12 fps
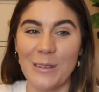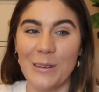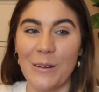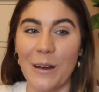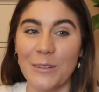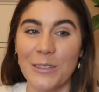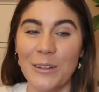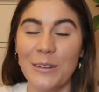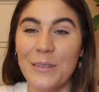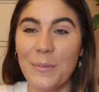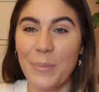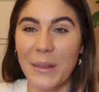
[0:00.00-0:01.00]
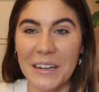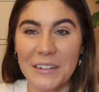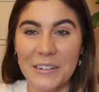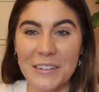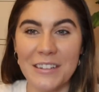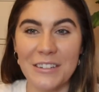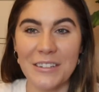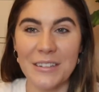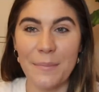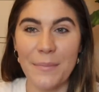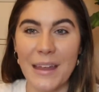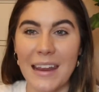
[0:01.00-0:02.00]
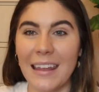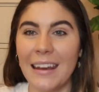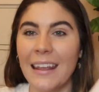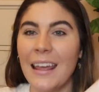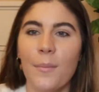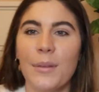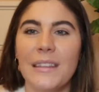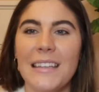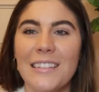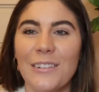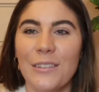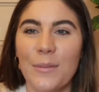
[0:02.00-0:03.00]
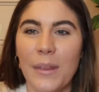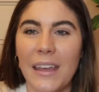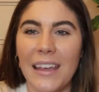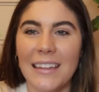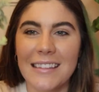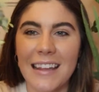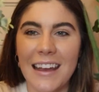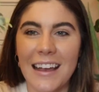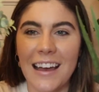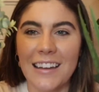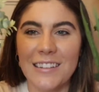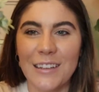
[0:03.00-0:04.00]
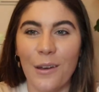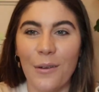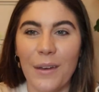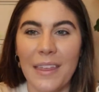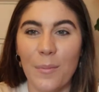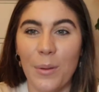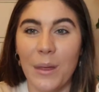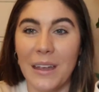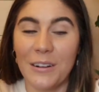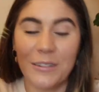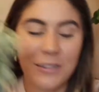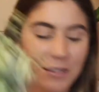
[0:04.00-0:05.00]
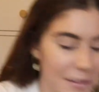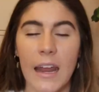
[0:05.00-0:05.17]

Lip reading: So I will show you the planters in just a minute, but these are the plants that I got to go in the planters.